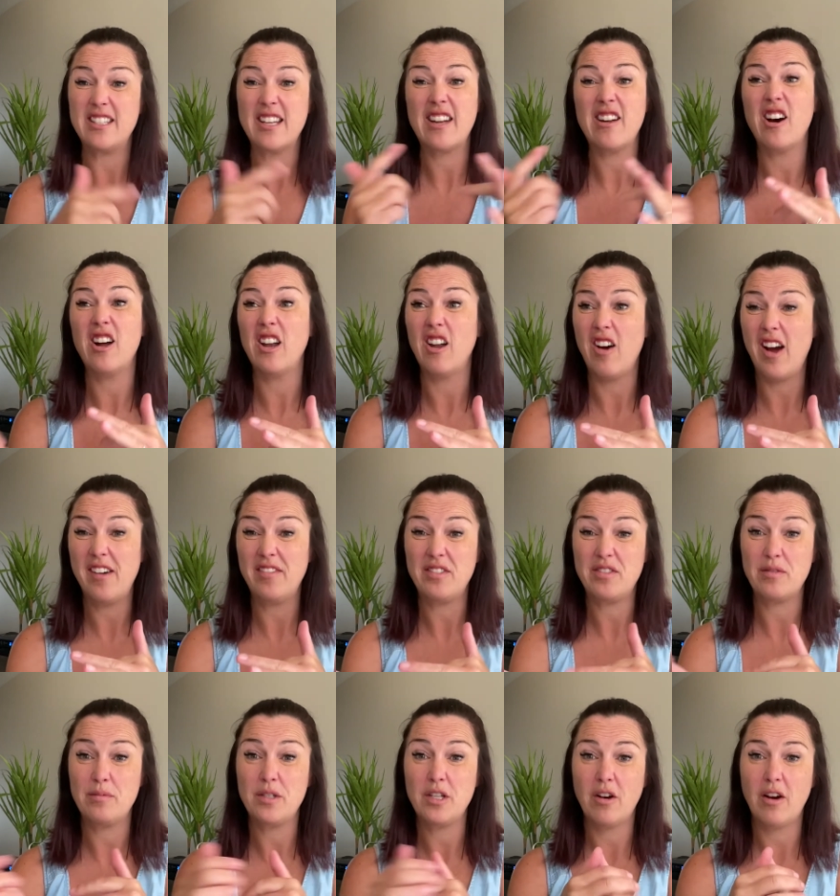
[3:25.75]
and our lives
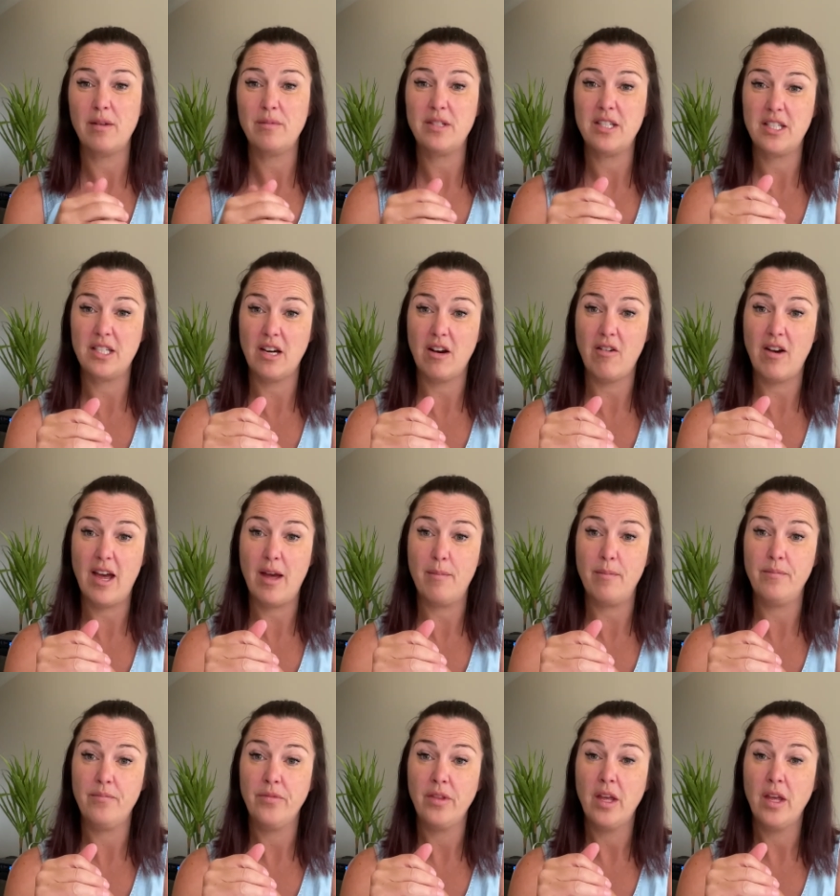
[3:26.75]
from time to time.